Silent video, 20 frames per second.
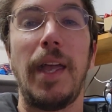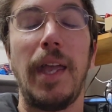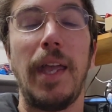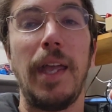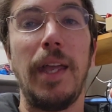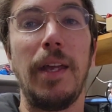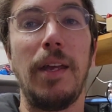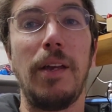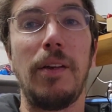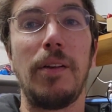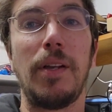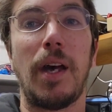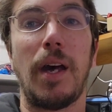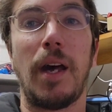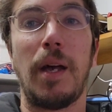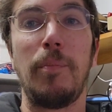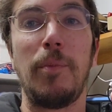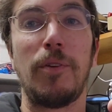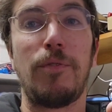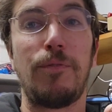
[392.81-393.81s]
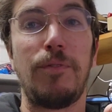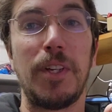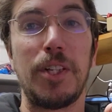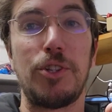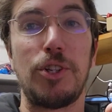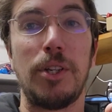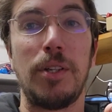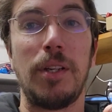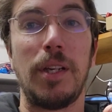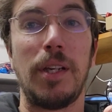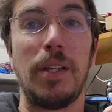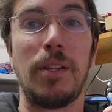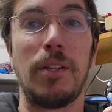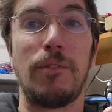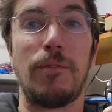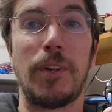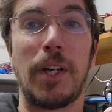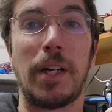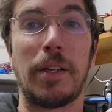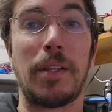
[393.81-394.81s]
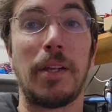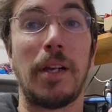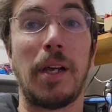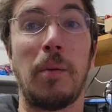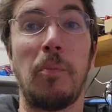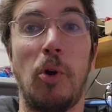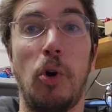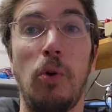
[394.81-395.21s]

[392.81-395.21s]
And I'm efficient in the fact that I'm